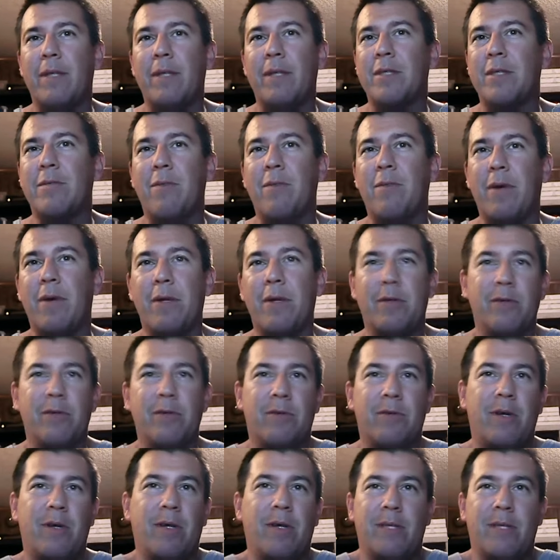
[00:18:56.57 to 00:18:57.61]
I just want
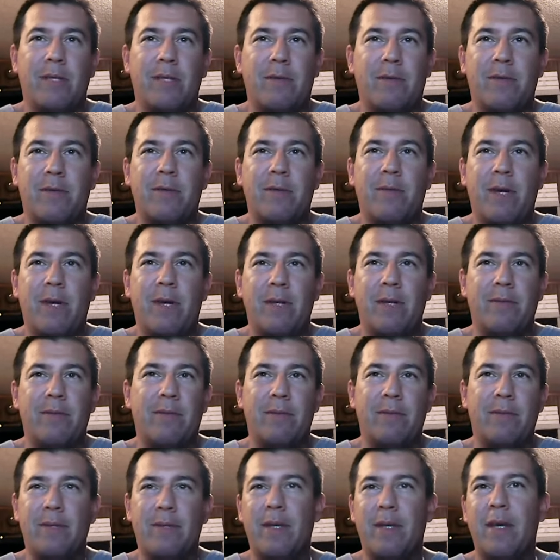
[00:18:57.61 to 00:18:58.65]
to do drugs. That's what you might
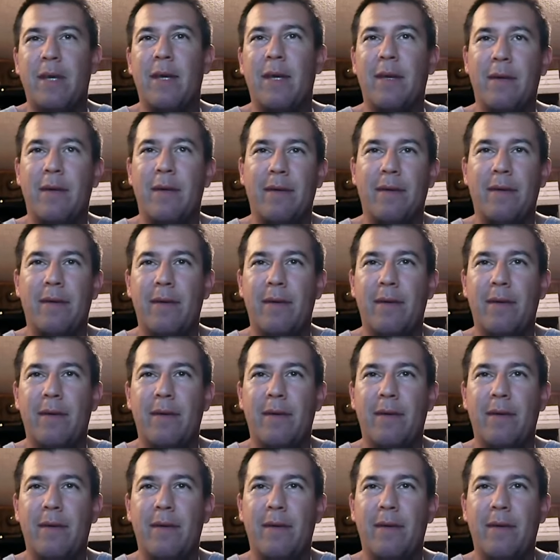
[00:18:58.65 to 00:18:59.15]
as well say.